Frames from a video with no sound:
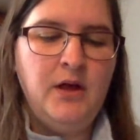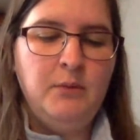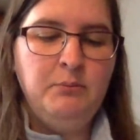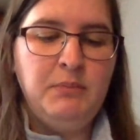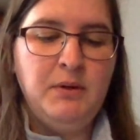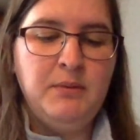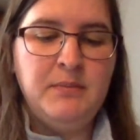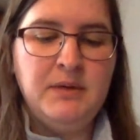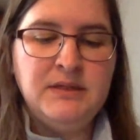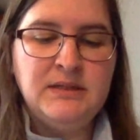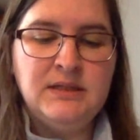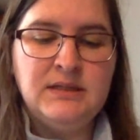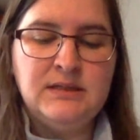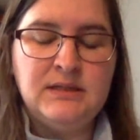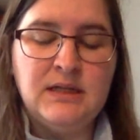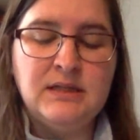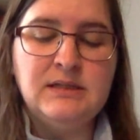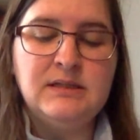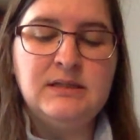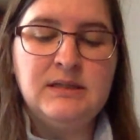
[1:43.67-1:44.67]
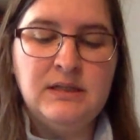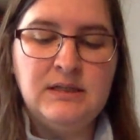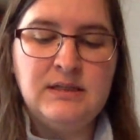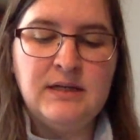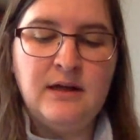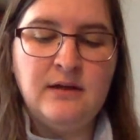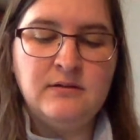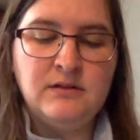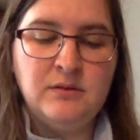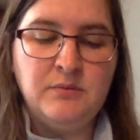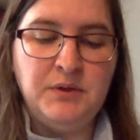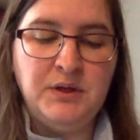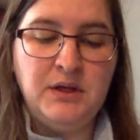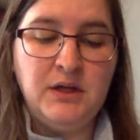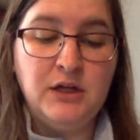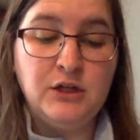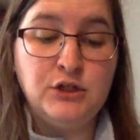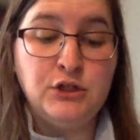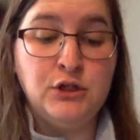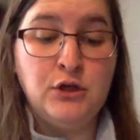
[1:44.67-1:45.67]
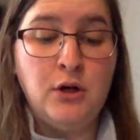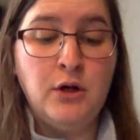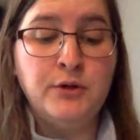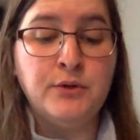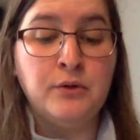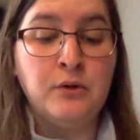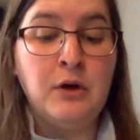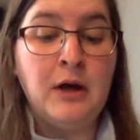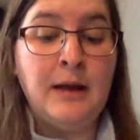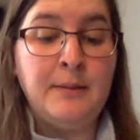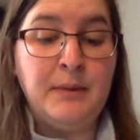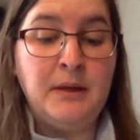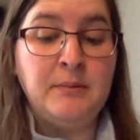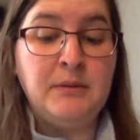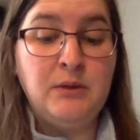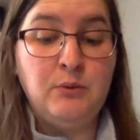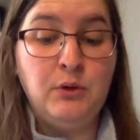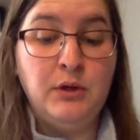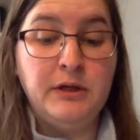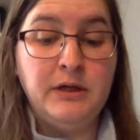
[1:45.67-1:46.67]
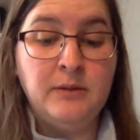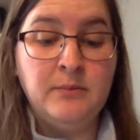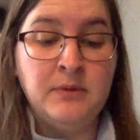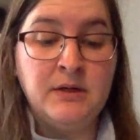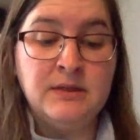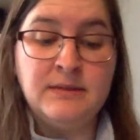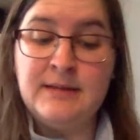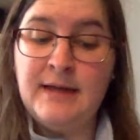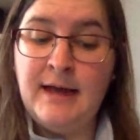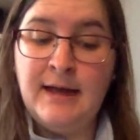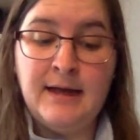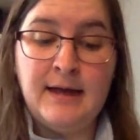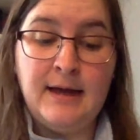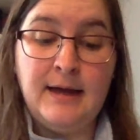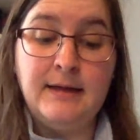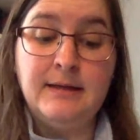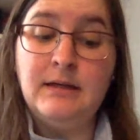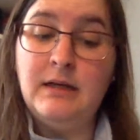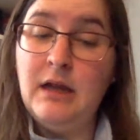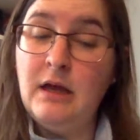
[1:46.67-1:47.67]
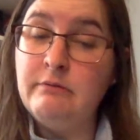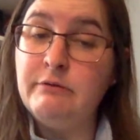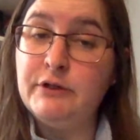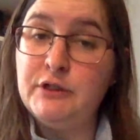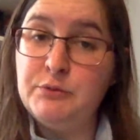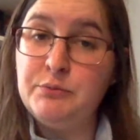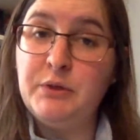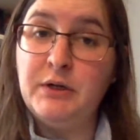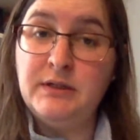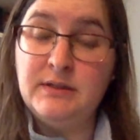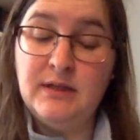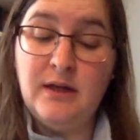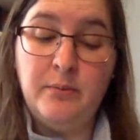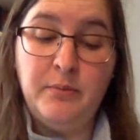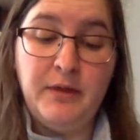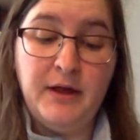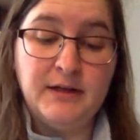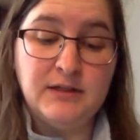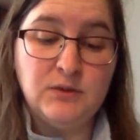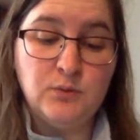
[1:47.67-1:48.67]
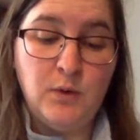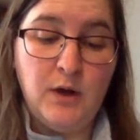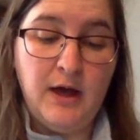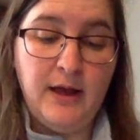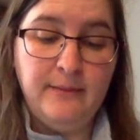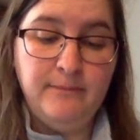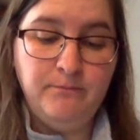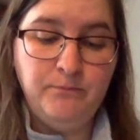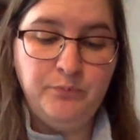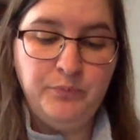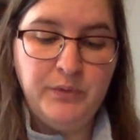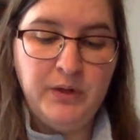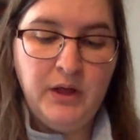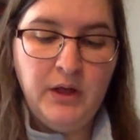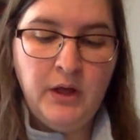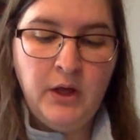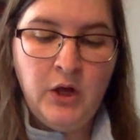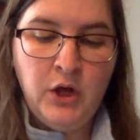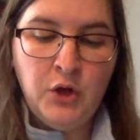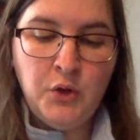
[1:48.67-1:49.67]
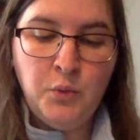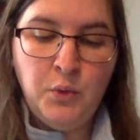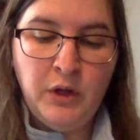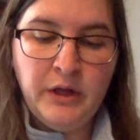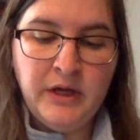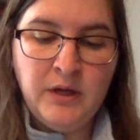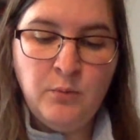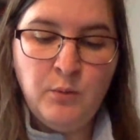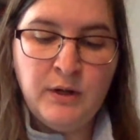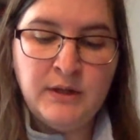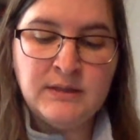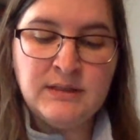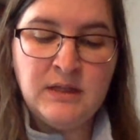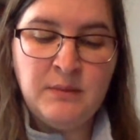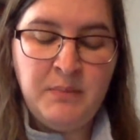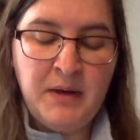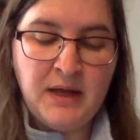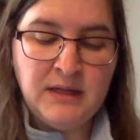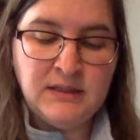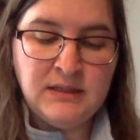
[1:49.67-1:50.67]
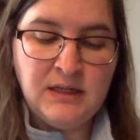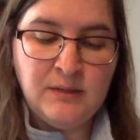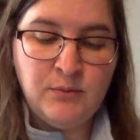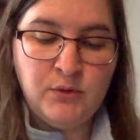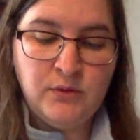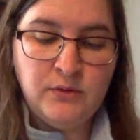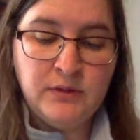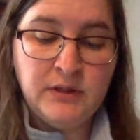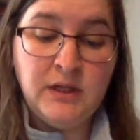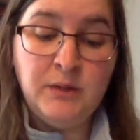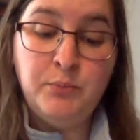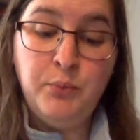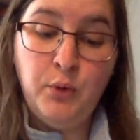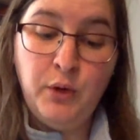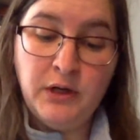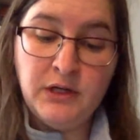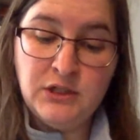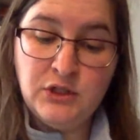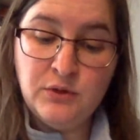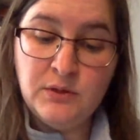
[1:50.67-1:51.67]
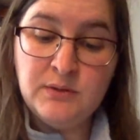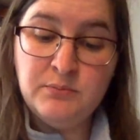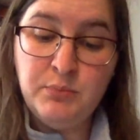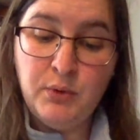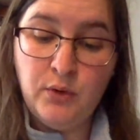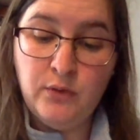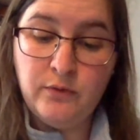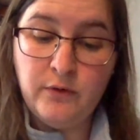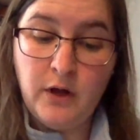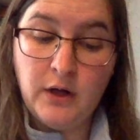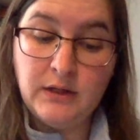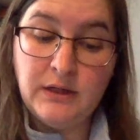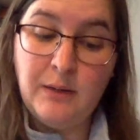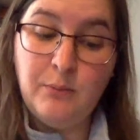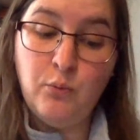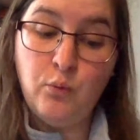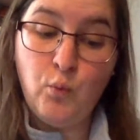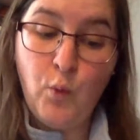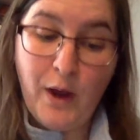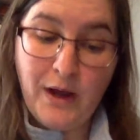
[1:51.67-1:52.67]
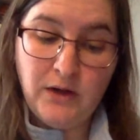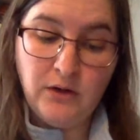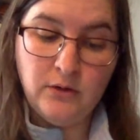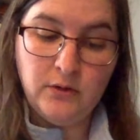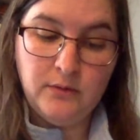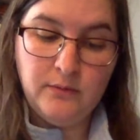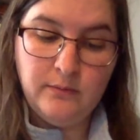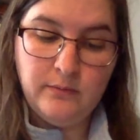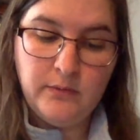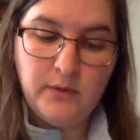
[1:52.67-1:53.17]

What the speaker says: But Mrs. said, sit down to me, and she called on Crybaby William, because that guy never springs up, that's why. William went to the pet table. He pointed to his bullfrog named Wendell.